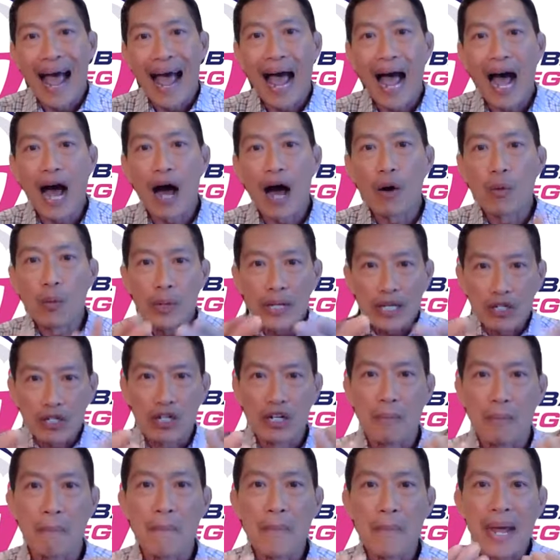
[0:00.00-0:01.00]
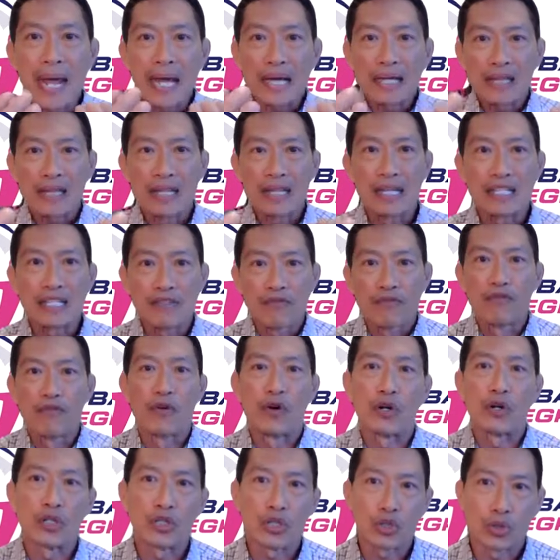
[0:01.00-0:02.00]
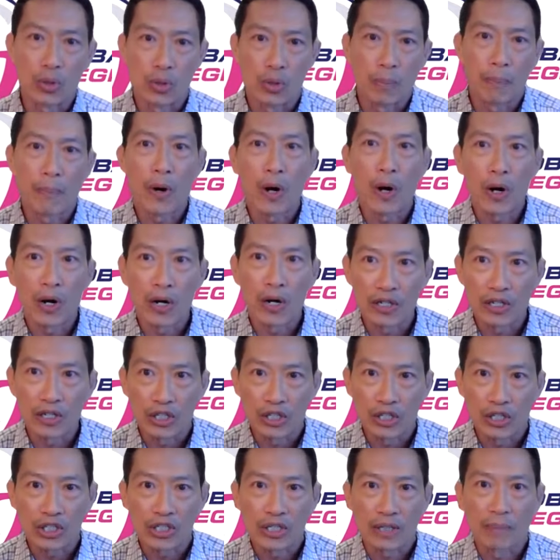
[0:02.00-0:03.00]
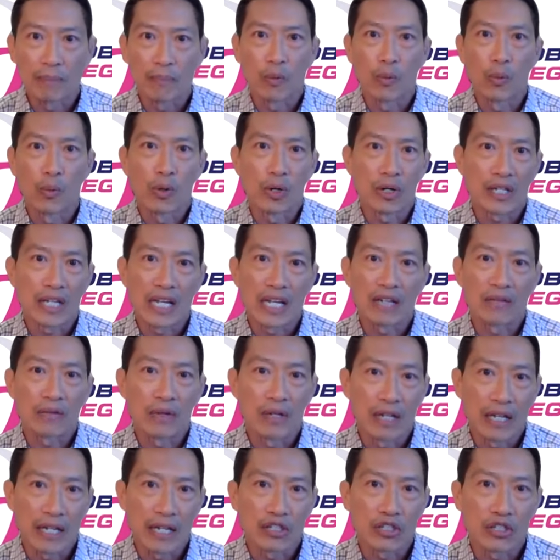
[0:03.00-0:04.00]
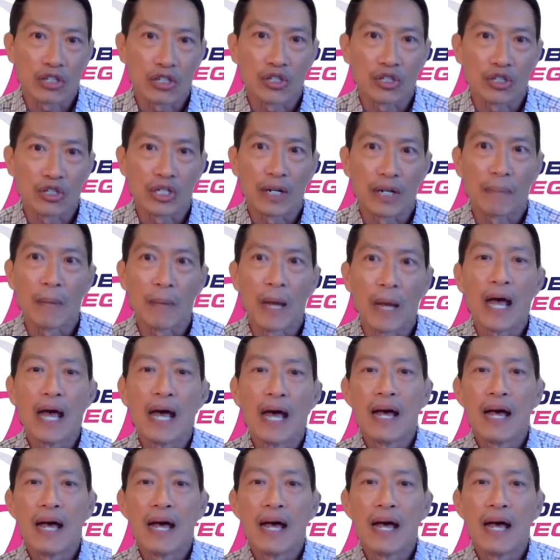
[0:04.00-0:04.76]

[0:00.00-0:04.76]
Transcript: how we could make this virtual partnership, working relationship